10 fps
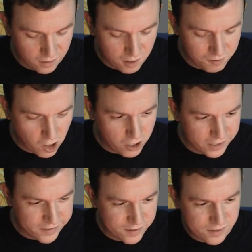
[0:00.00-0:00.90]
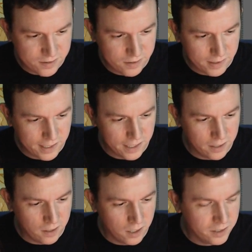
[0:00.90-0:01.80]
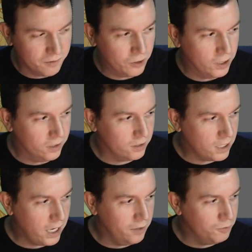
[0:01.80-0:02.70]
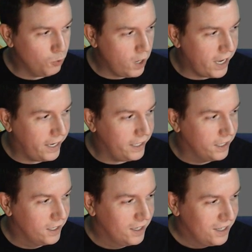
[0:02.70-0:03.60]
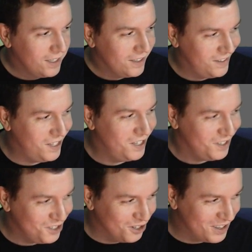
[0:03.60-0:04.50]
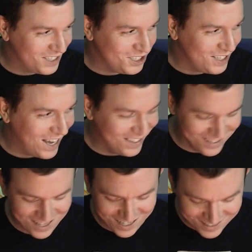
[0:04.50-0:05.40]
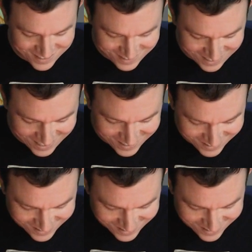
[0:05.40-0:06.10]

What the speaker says: of artists in a different kind of way. You don't think she has legs? Yeah.